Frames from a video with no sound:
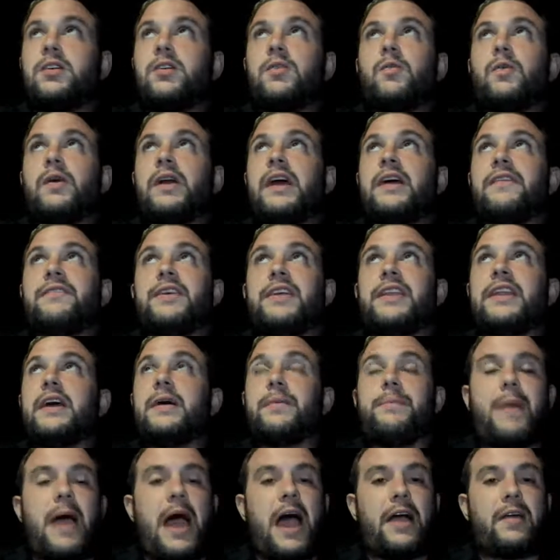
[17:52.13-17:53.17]
whatever their
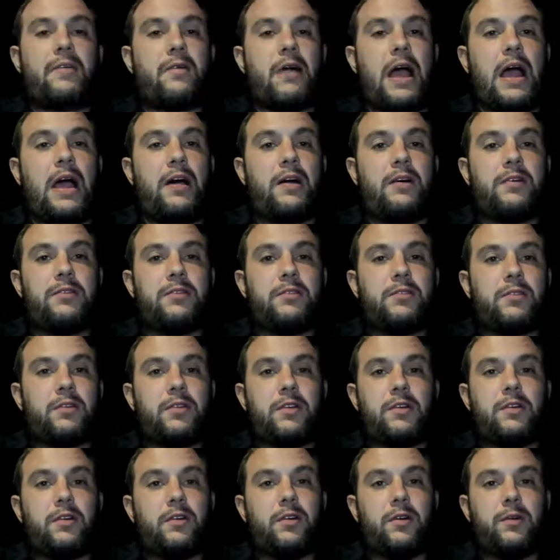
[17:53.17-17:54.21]
background
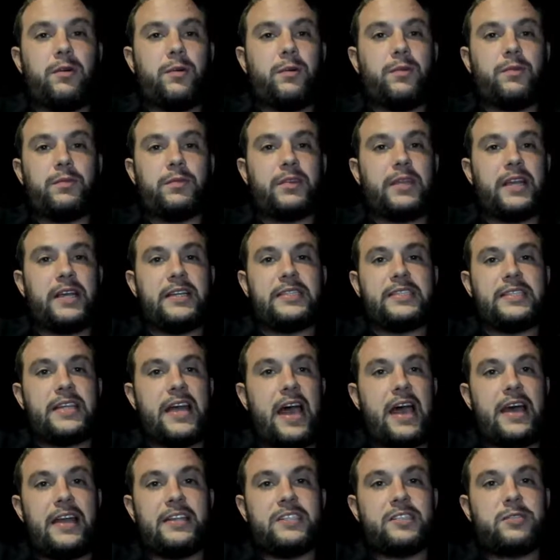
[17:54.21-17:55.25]
or their
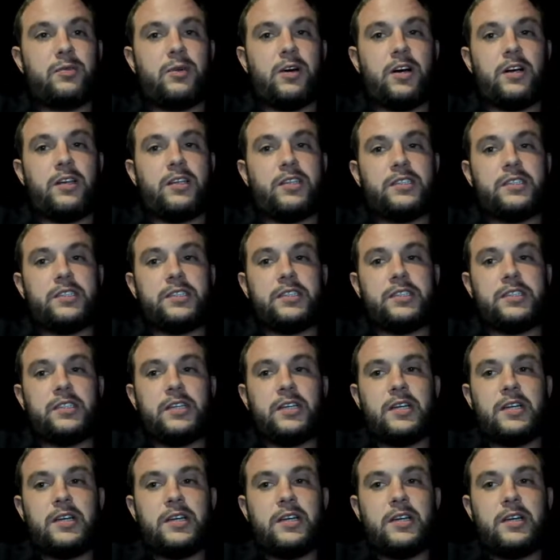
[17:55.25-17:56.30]
status was,
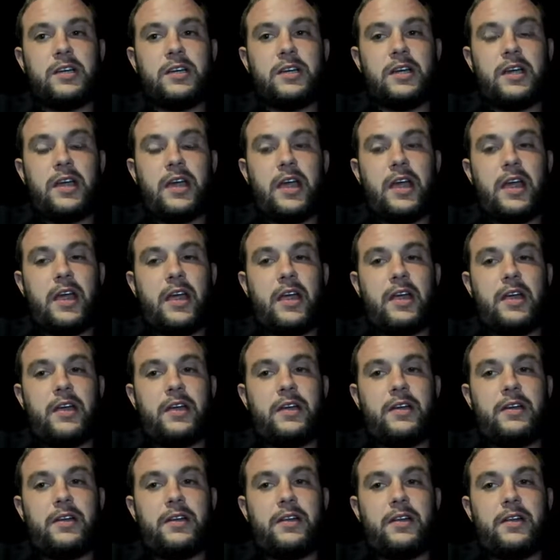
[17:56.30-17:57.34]

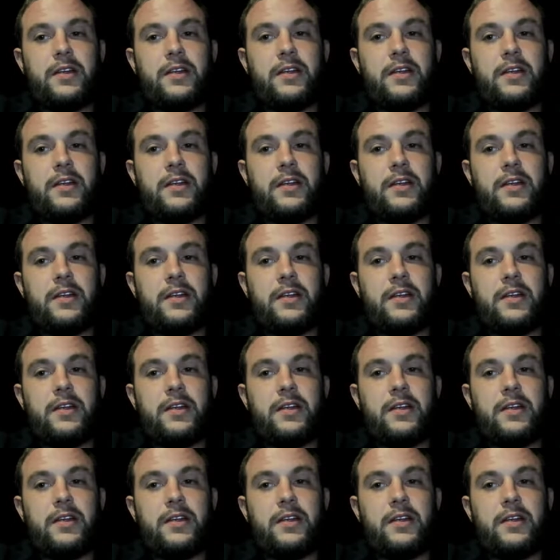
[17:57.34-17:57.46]
and